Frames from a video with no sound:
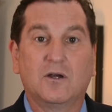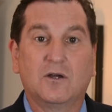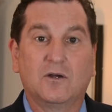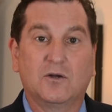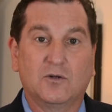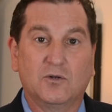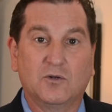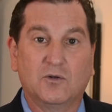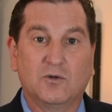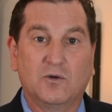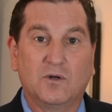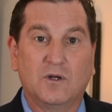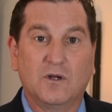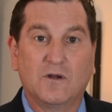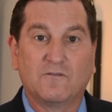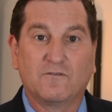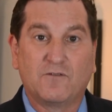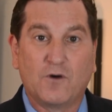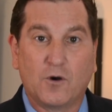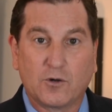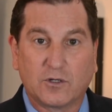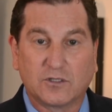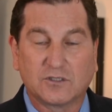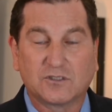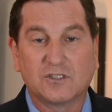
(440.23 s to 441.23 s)
who
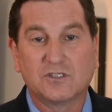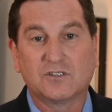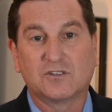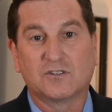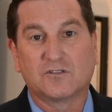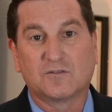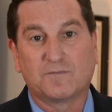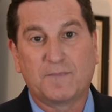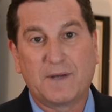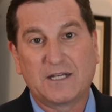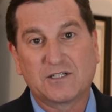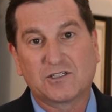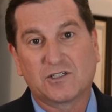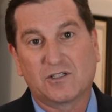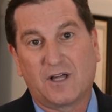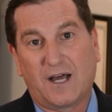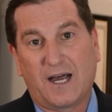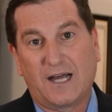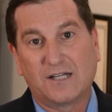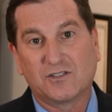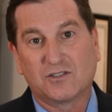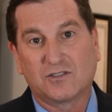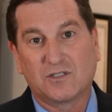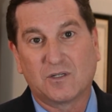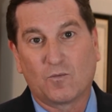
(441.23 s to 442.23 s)
focuses and
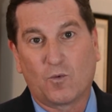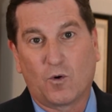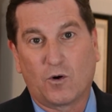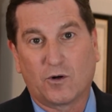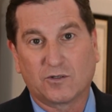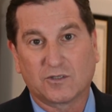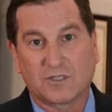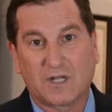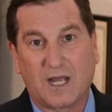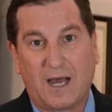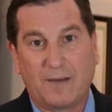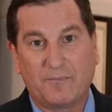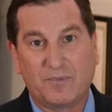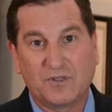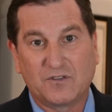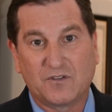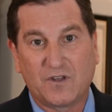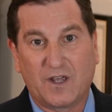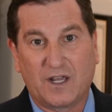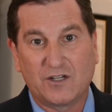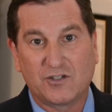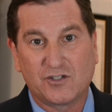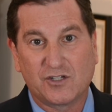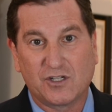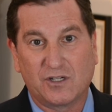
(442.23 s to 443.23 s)
specializes in workers'
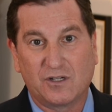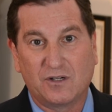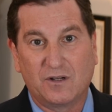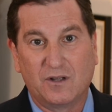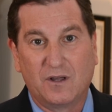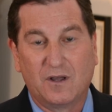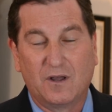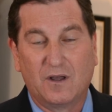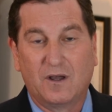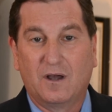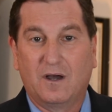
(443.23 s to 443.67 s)
compensation.